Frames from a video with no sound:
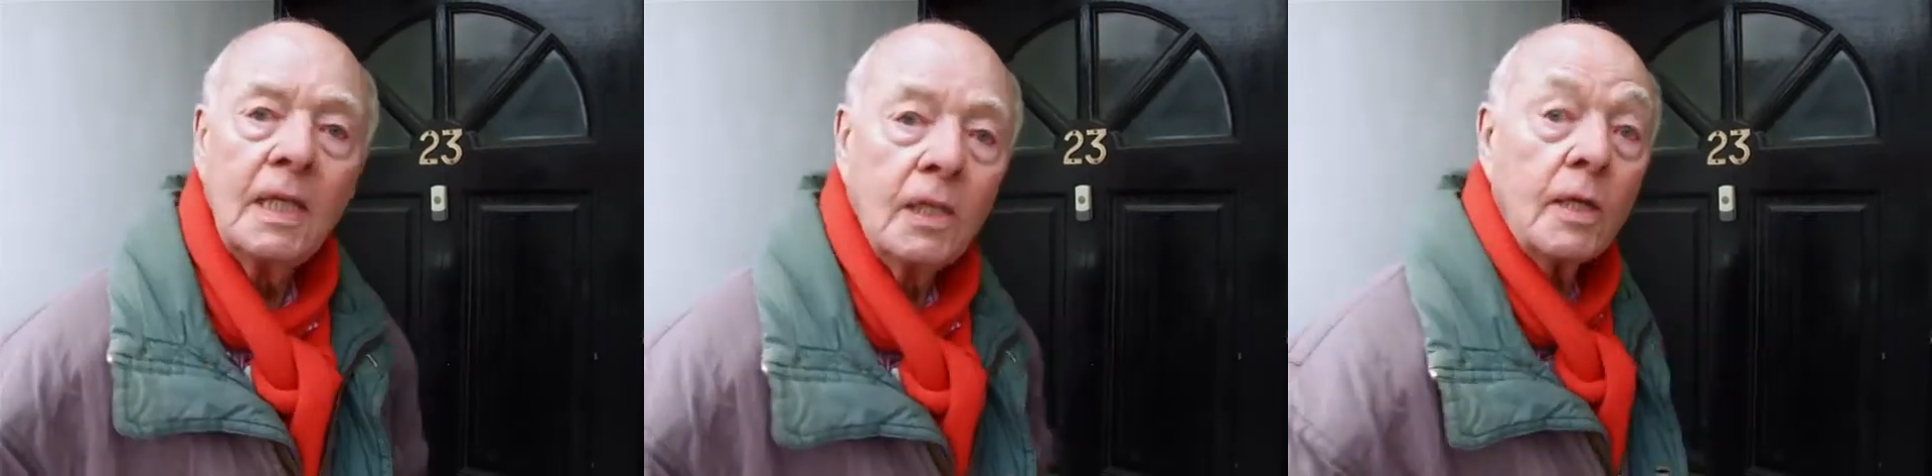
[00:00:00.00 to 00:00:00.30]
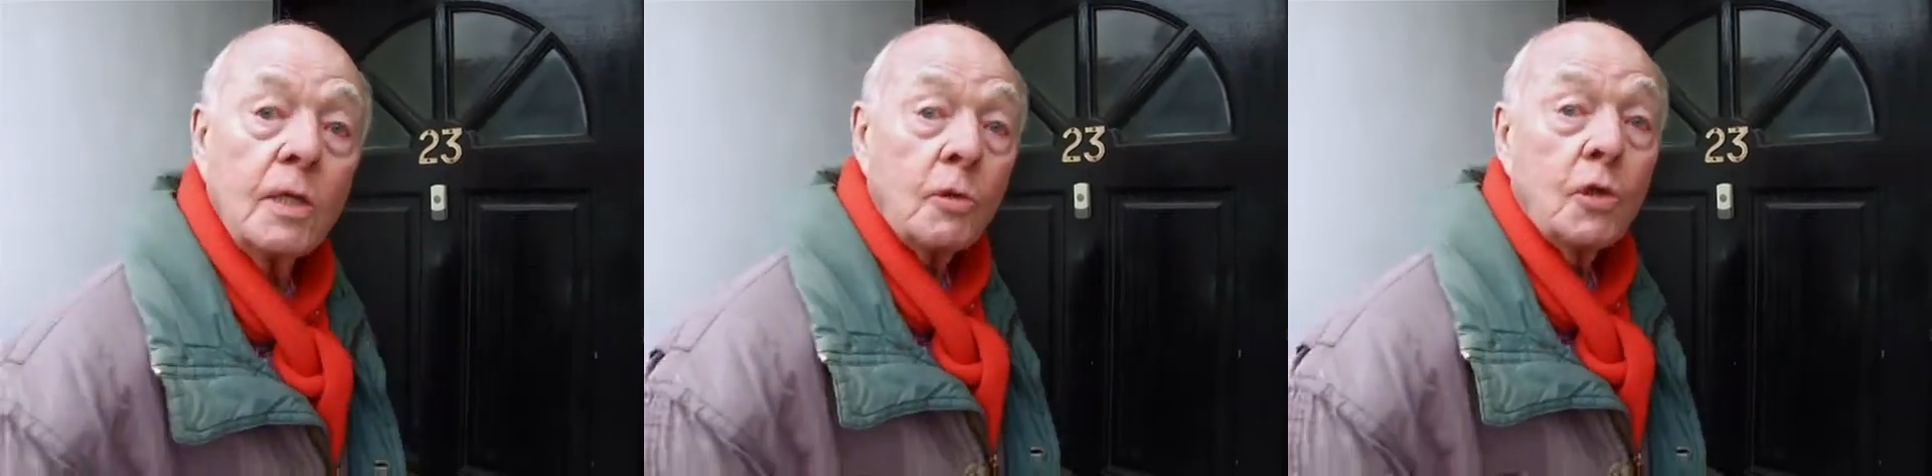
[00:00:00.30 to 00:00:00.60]

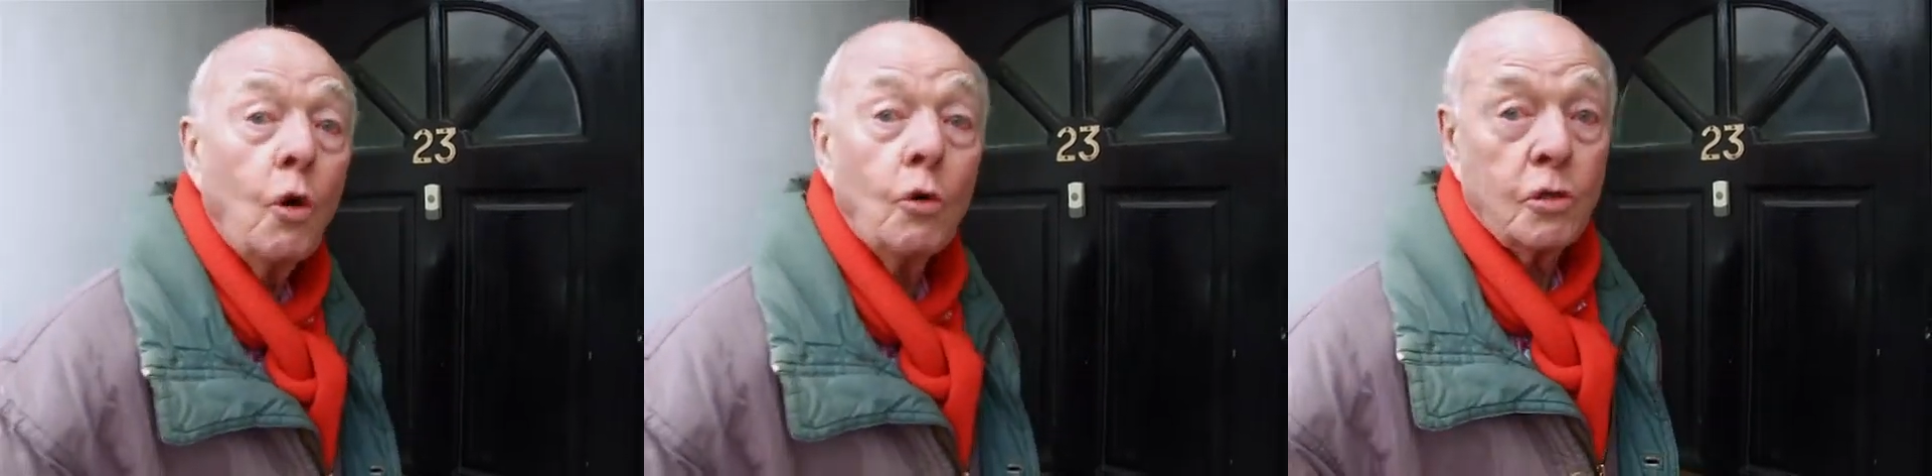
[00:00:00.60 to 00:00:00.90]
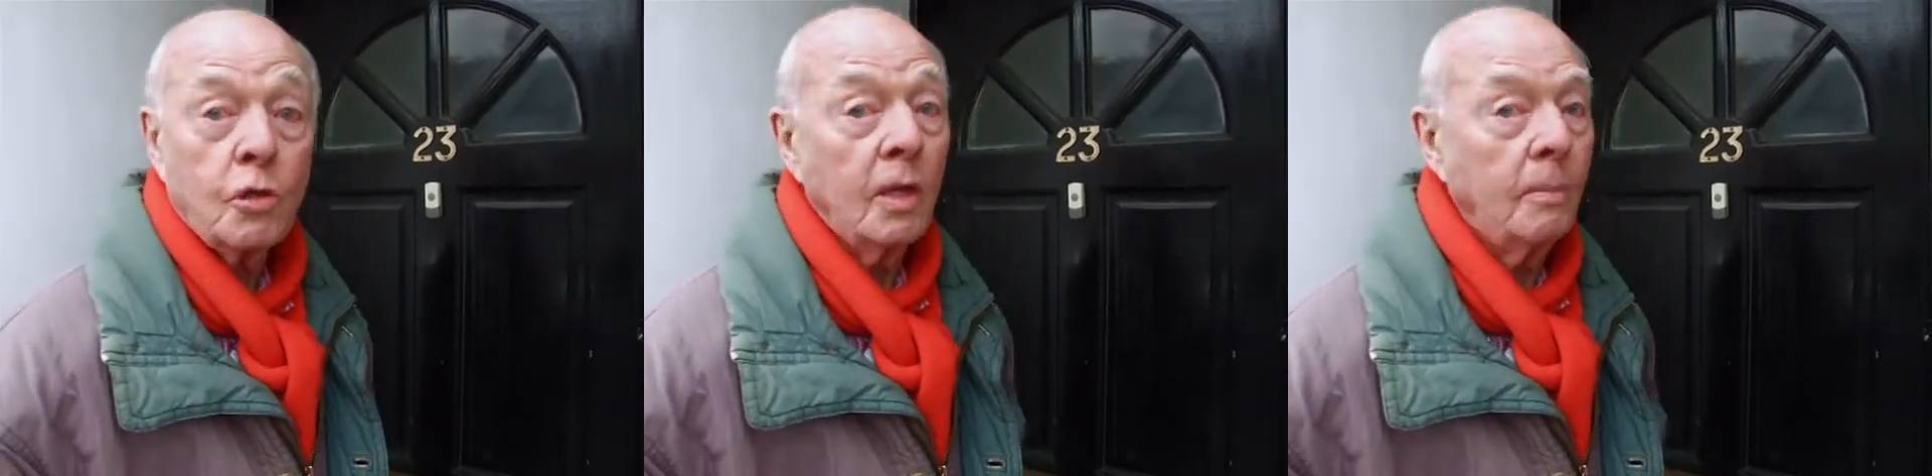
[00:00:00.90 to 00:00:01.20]
And she was
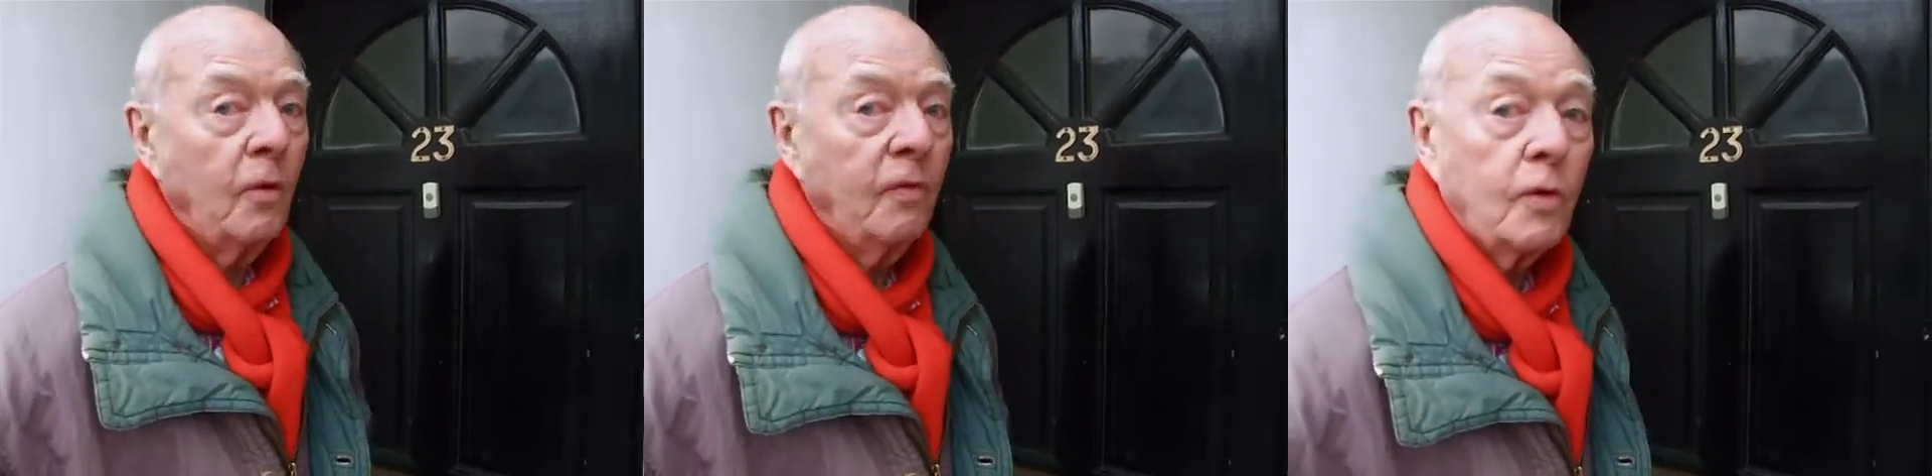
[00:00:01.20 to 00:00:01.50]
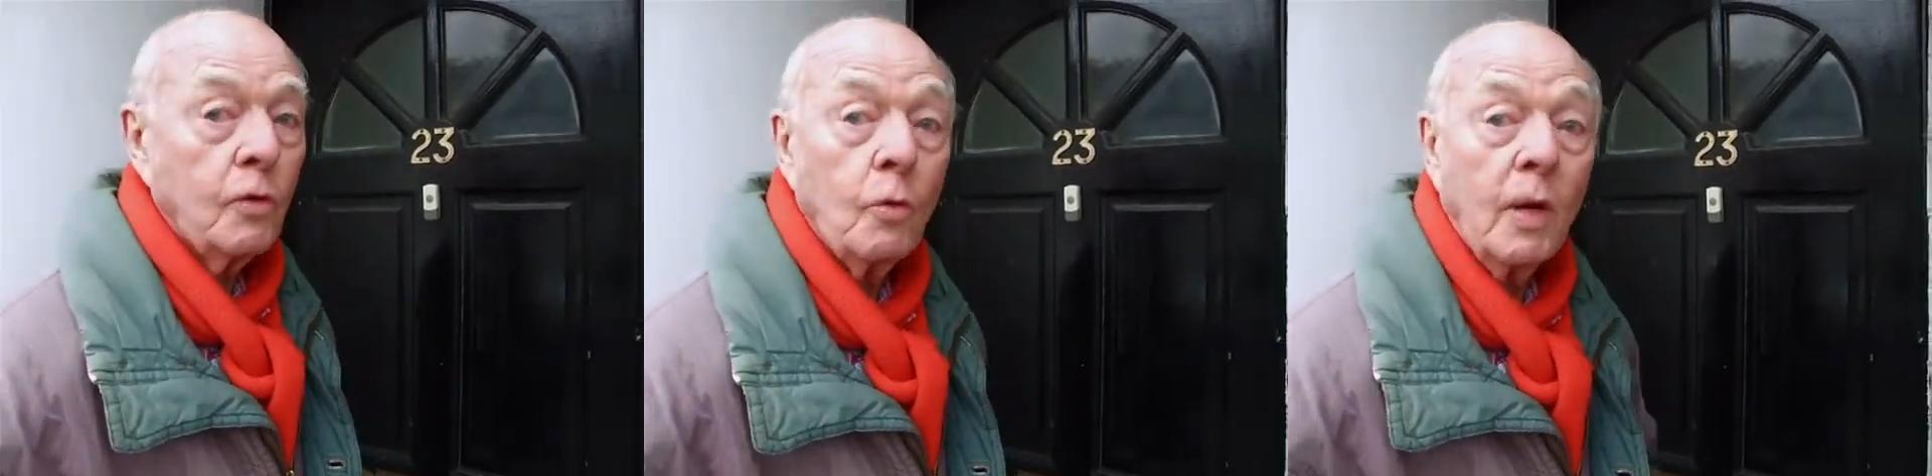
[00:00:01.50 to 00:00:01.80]
gorgeous on the movie too.